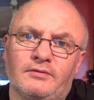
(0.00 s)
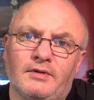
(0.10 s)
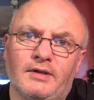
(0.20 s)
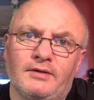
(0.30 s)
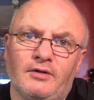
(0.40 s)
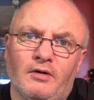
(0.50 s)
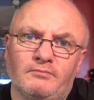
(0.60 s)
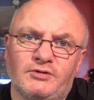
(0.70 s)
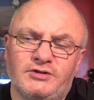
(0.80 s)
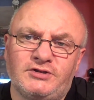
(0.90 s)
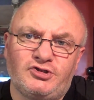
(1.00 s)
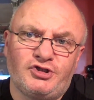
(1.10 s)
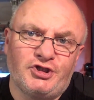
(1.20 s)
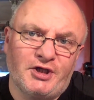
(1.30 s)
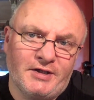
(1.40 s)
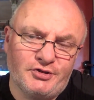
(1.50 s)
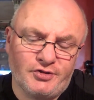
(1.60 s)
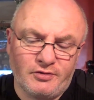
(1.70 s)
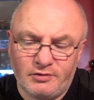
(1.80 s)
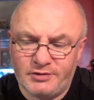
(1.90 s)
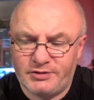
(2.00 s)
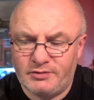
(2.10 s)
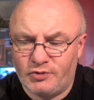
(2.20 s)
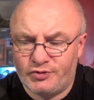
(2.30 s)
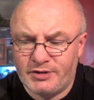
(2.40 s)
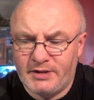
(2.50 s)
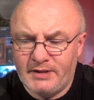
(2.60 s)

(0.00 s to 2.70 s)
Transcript: and not change the colour too much.